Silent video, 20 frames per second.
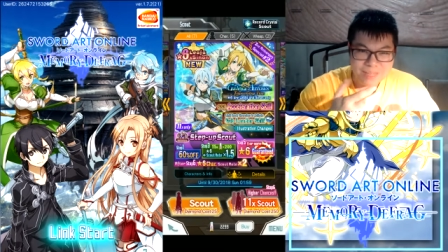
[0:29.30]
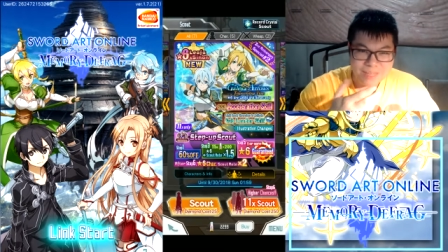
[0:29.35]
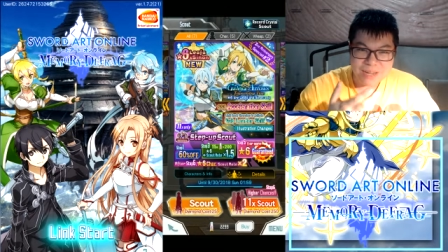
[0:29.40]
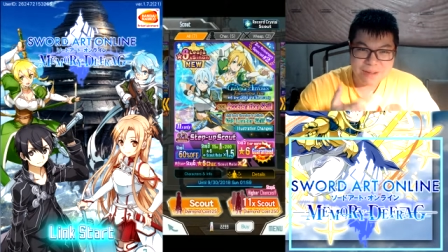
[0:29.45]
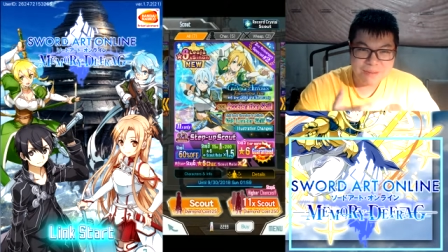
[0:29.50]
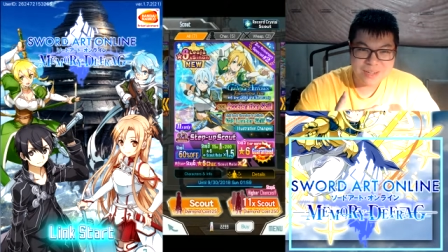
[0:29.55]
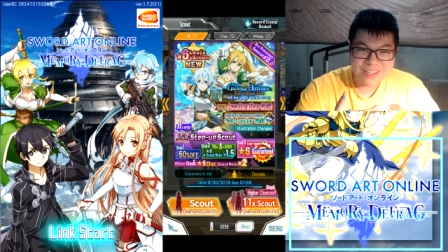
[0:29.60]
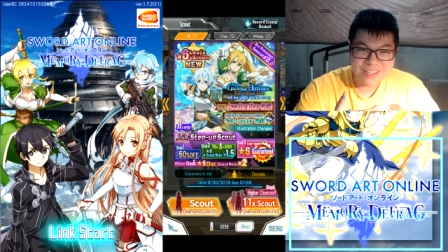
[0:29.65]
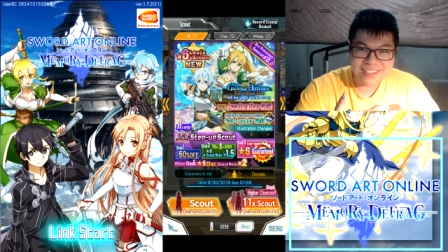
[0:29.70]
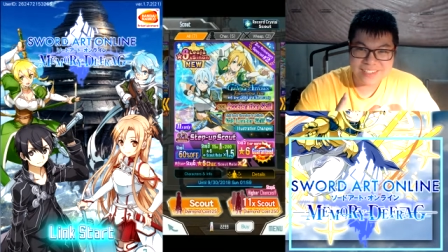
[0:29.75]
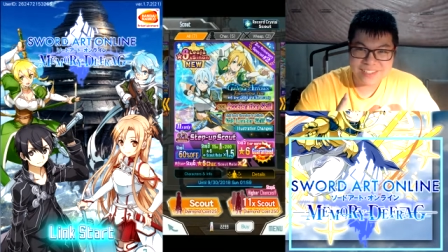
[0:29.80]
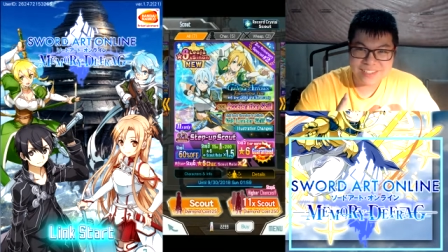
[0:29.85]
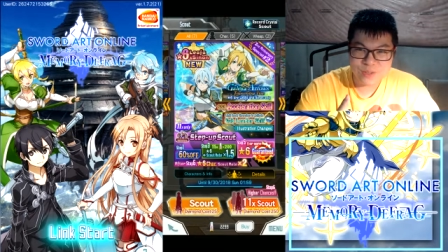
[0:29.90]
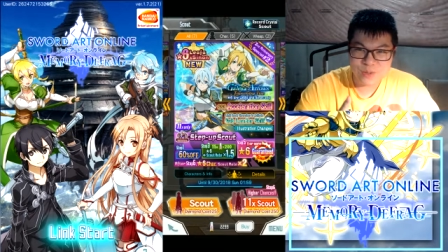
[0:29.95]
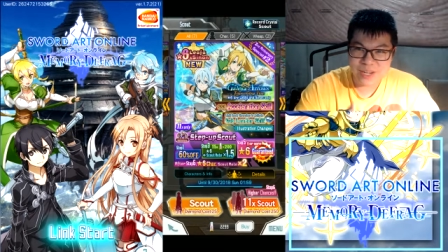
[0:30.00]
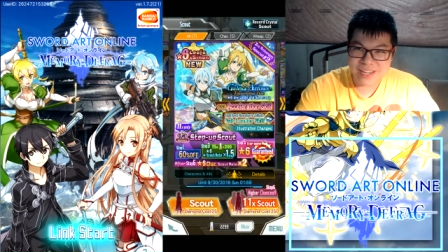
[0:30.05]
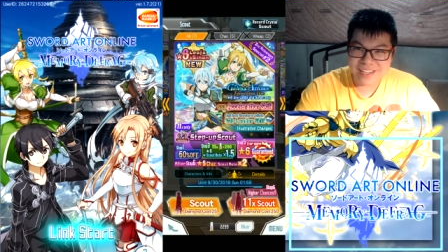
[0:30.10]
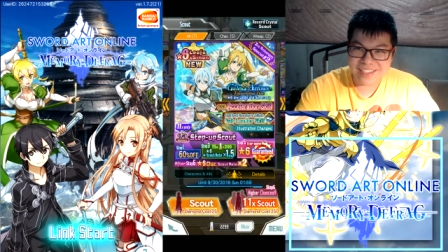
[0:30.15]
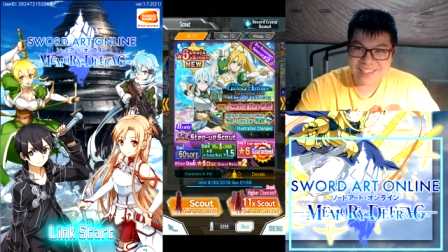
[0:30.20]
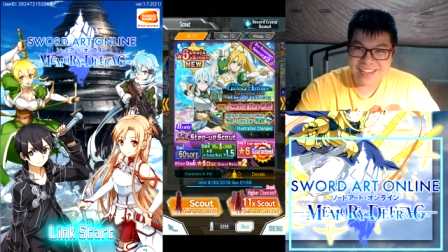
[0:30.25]
But since
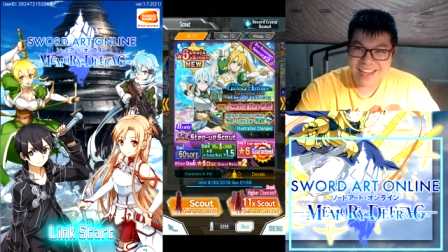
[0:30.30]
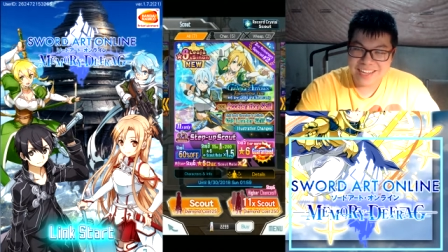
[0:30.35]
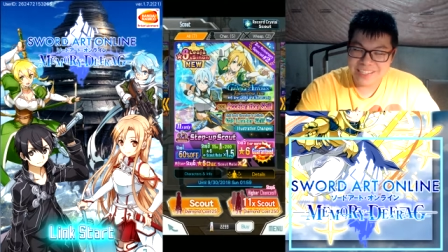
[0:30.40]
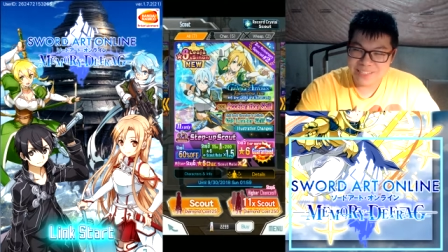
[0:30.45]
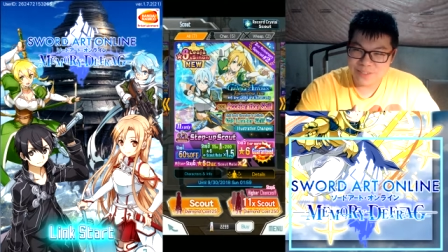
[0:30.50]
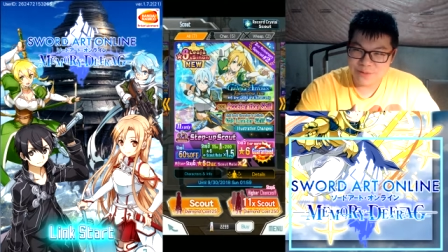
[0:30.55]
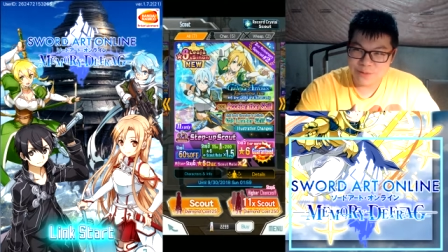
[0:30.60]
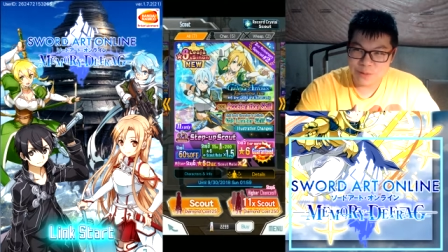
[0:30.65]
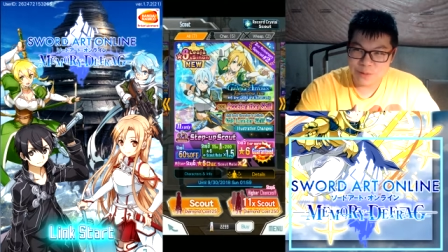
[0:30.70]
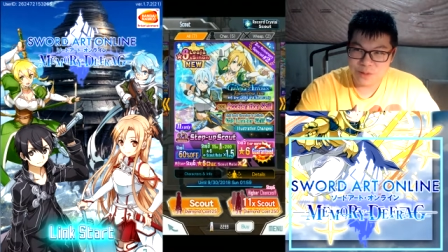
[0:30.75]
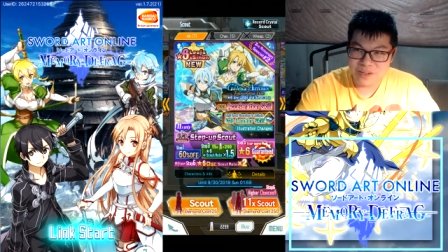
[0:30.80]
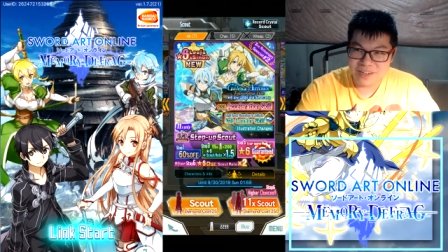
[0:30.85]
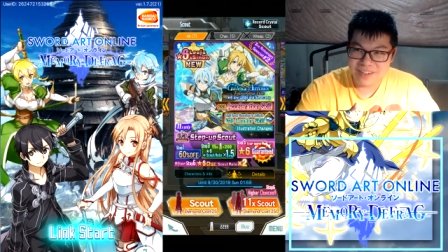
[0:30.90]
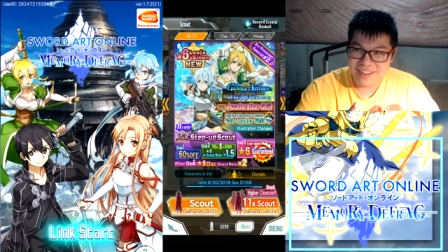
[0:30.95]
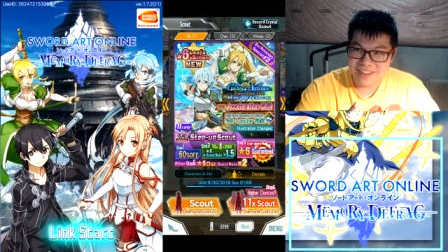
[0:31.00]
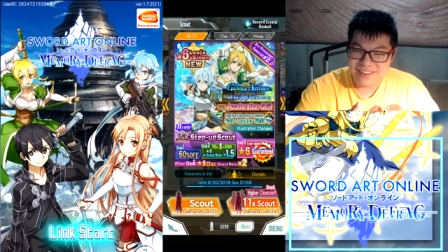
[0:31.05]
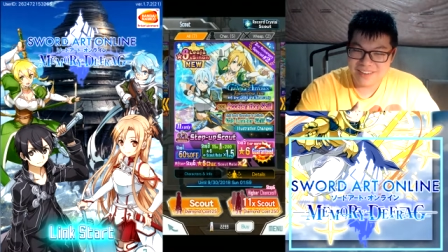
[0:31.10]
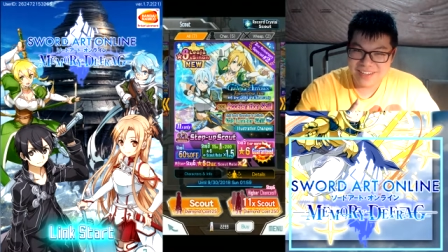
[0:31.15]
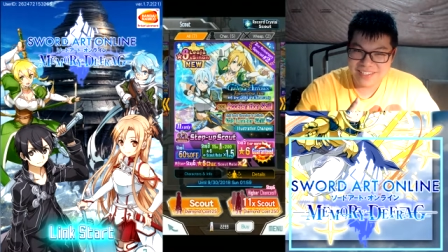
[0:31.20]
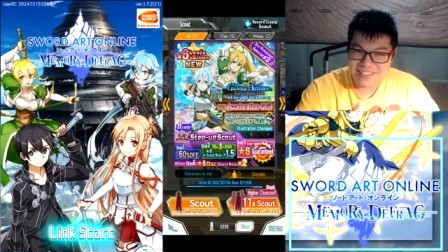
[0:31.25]
you guys asked for
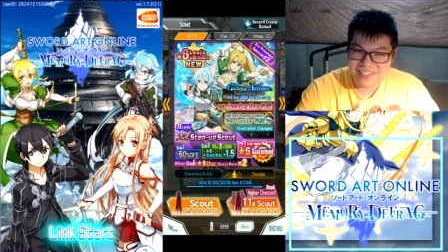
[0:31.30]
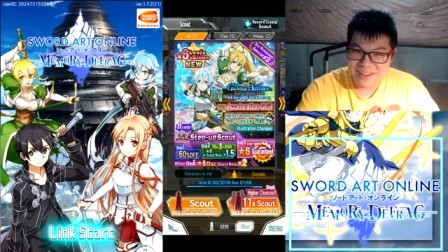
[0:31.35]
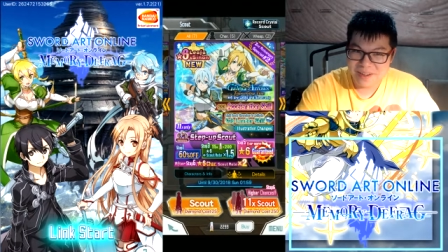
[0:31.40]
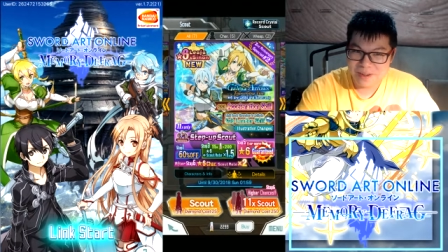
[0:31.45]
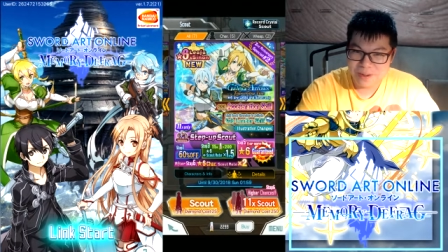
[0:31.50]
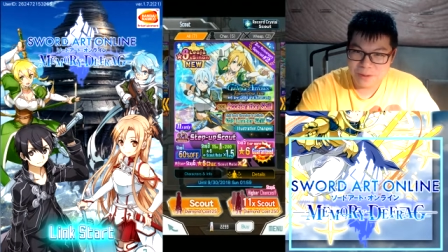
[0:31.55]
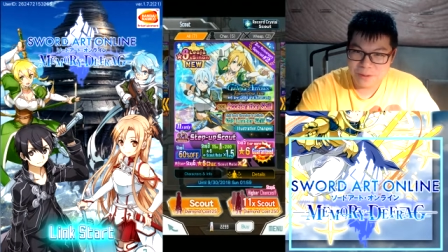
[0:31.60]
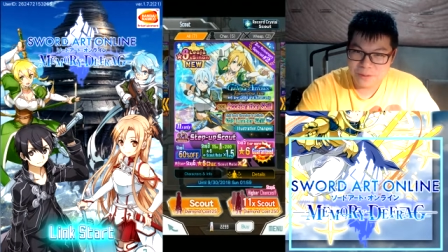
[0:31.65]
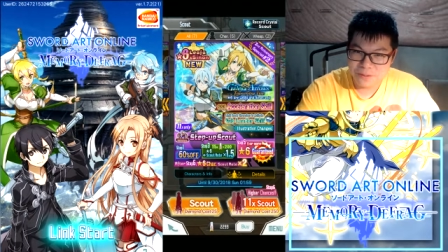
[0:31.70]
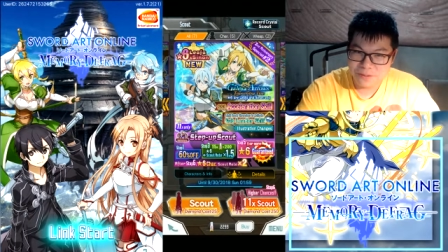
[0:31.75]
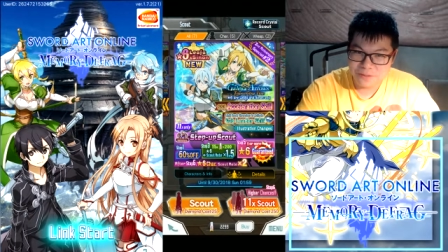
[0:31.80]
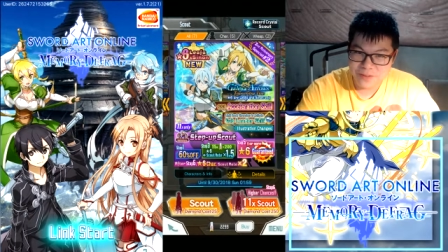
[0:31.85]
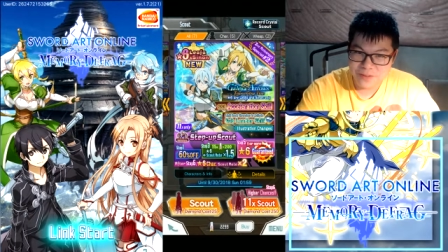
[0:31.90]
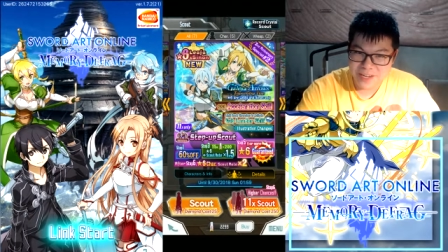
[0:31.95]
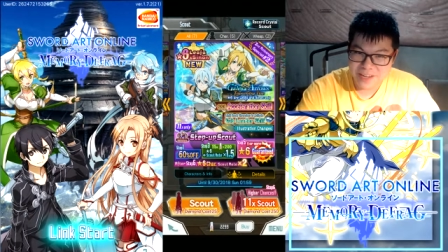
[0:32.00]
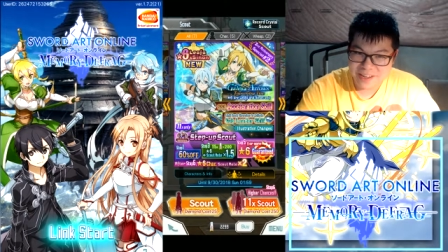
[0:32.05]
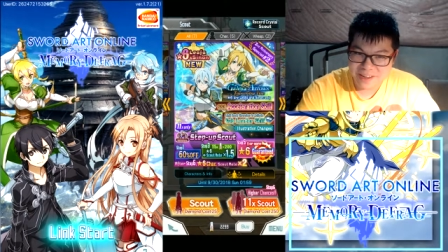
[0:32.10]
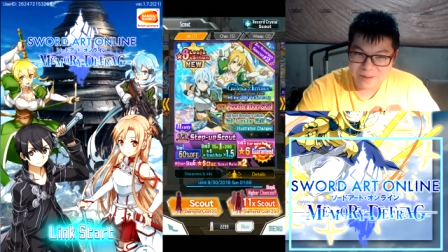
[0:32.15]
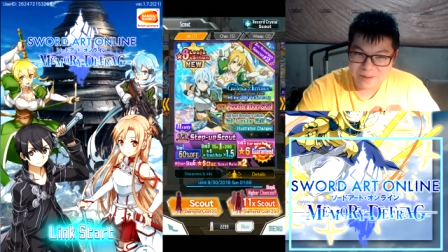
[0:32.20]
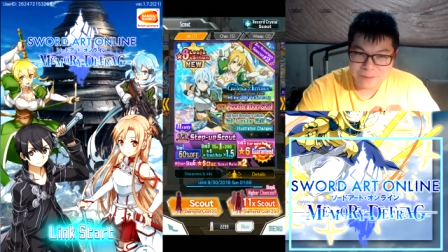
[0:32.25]
another SAO
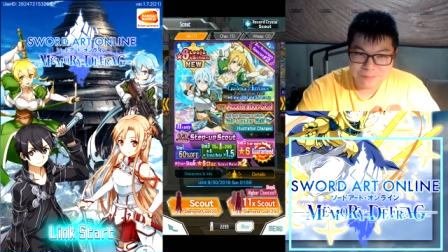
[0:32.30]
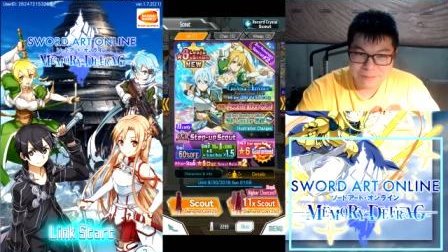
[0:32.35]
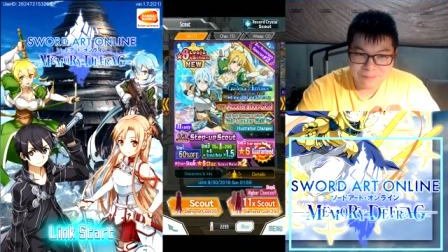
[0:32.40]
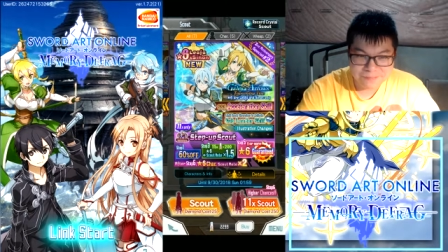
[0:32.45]
video,